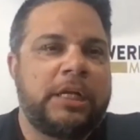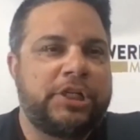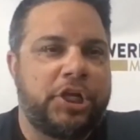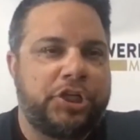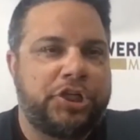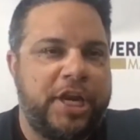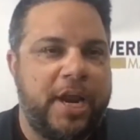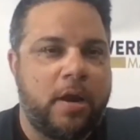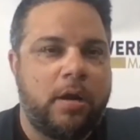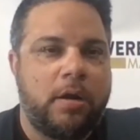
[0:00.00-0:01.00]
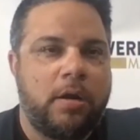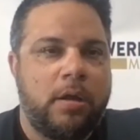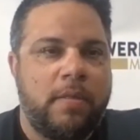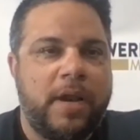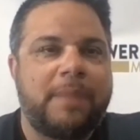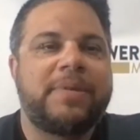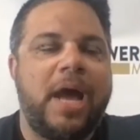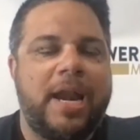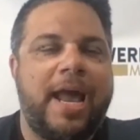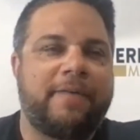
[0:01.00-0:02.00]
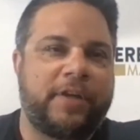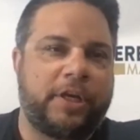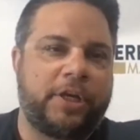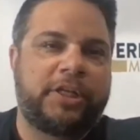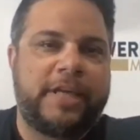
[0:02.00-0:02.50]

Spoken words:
to share that I'm not having a good